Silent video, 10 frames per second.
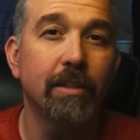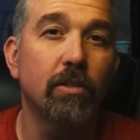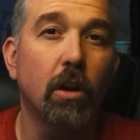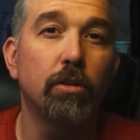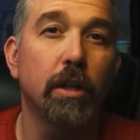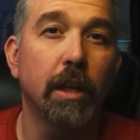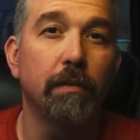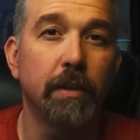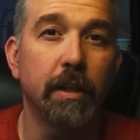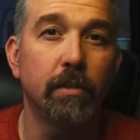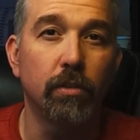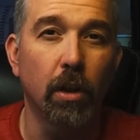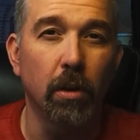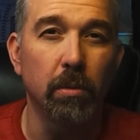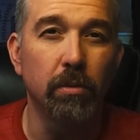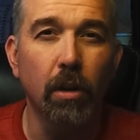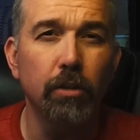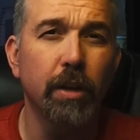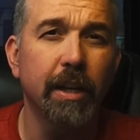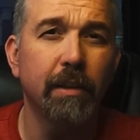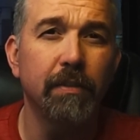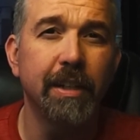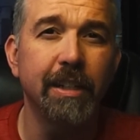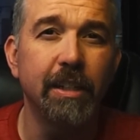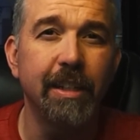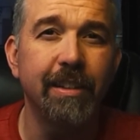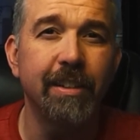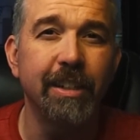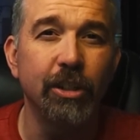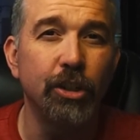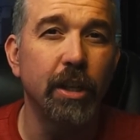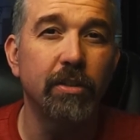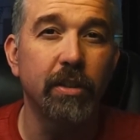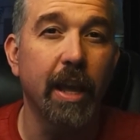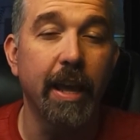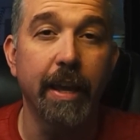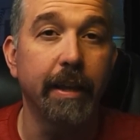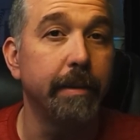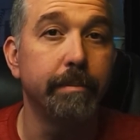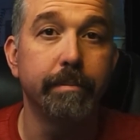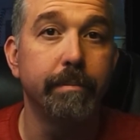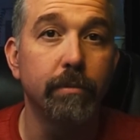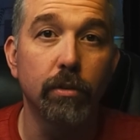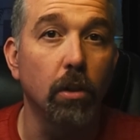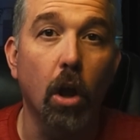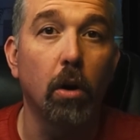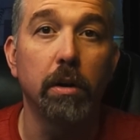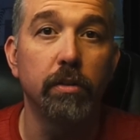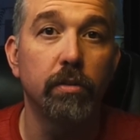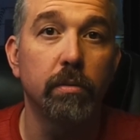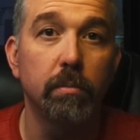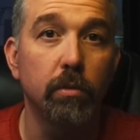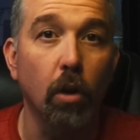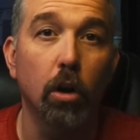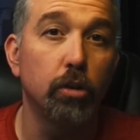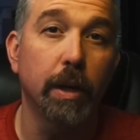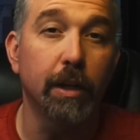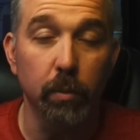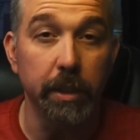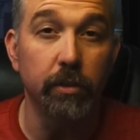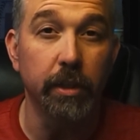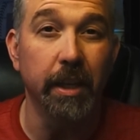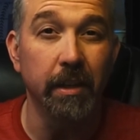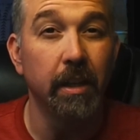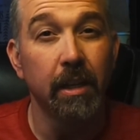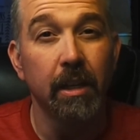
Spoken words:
and Star Trek Infinite, so Star Trek Infinite isn't just a Stellaris Star Trek reskin,